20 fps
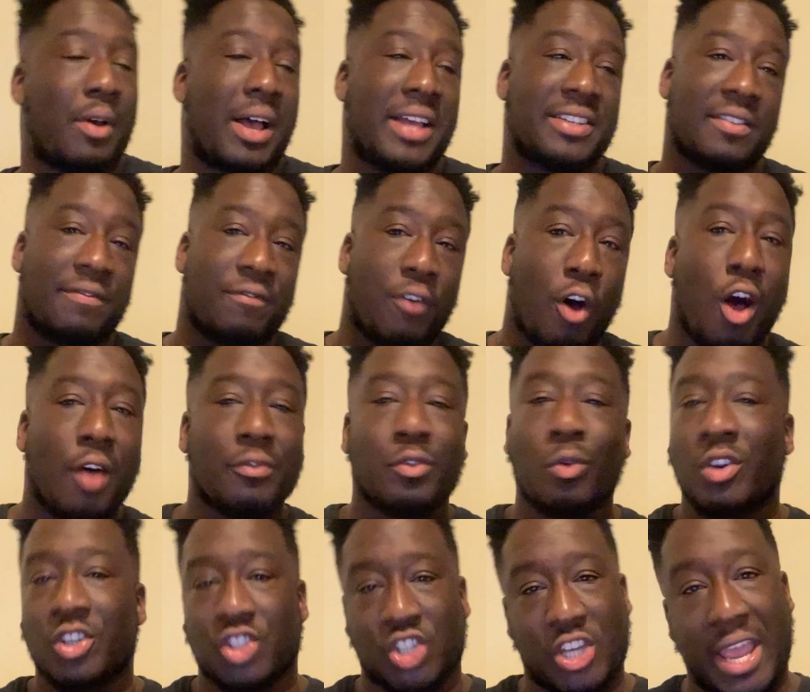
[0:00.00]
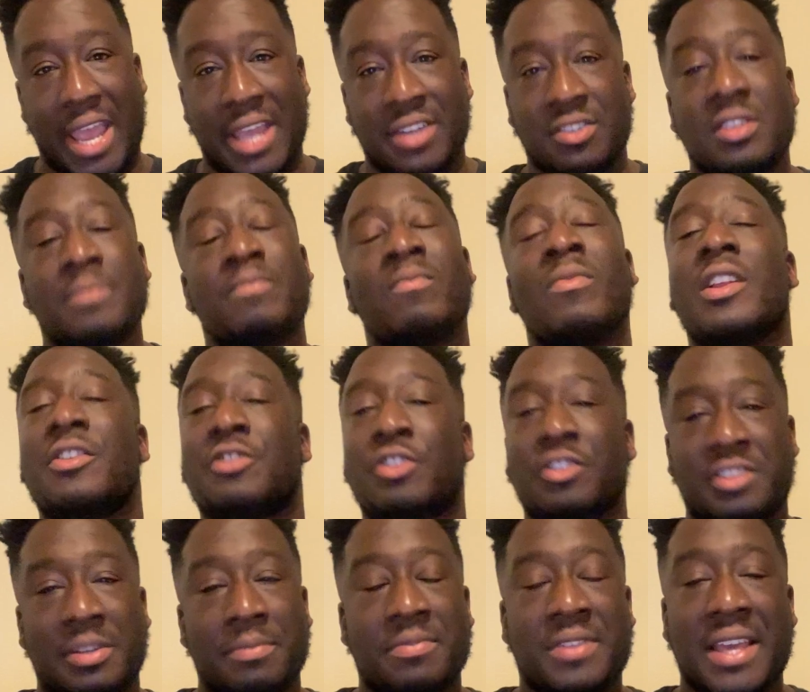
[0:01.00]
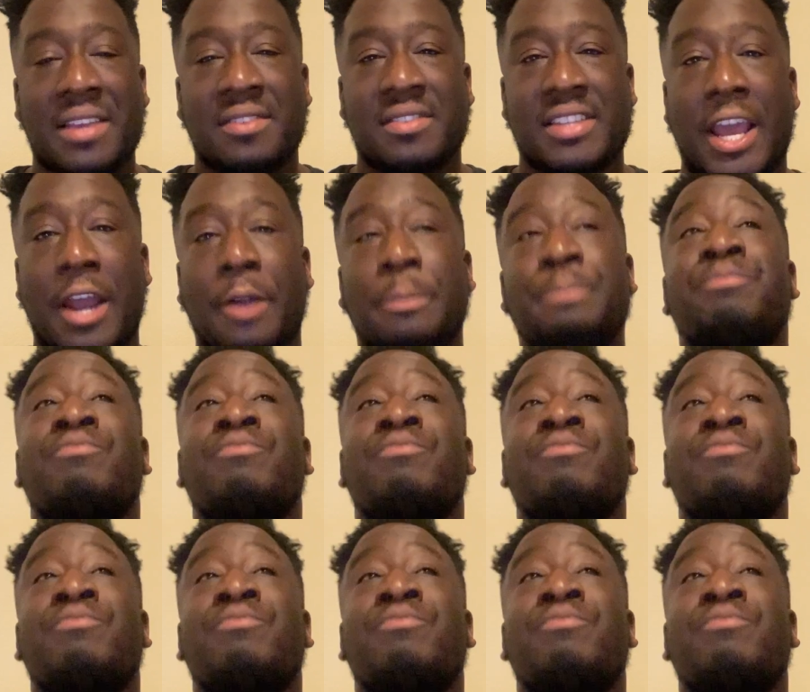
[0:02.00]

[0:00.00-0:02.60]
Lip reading: has evolved or changed. So there's some things there.